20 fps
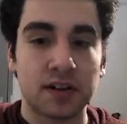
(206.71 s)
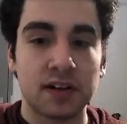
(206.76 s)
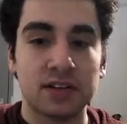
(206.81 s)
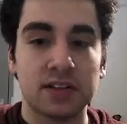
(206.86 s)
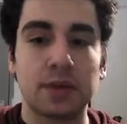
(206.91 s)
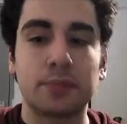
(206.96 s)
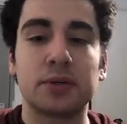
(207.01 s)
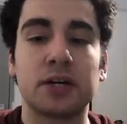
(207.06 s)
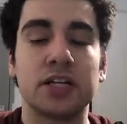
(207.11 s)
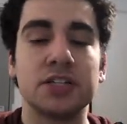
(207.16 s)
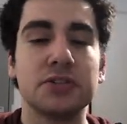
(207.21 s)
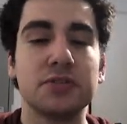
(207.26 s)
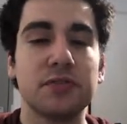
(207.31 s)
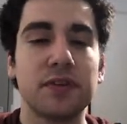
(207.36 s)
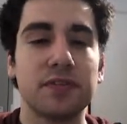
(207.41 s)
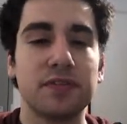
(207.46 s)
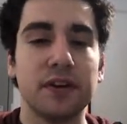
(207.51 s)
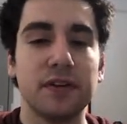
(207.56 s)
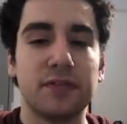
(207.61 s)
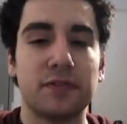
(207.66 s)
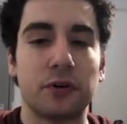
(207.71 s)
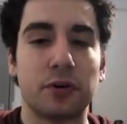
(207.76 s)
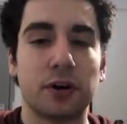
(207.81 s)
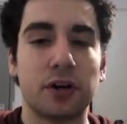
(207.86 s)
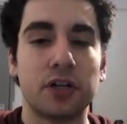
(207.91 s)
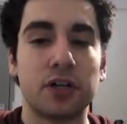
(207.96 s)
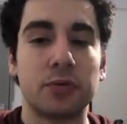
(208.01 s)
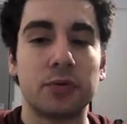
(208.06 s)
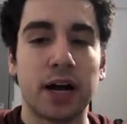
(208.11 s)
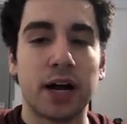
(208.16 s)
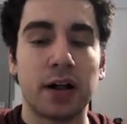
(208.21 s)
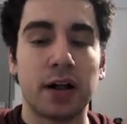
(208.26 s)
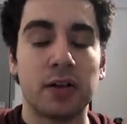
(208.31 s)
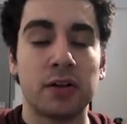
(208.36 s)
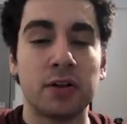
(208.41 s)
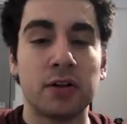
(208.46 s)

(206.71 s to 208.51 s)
Number 954, corral.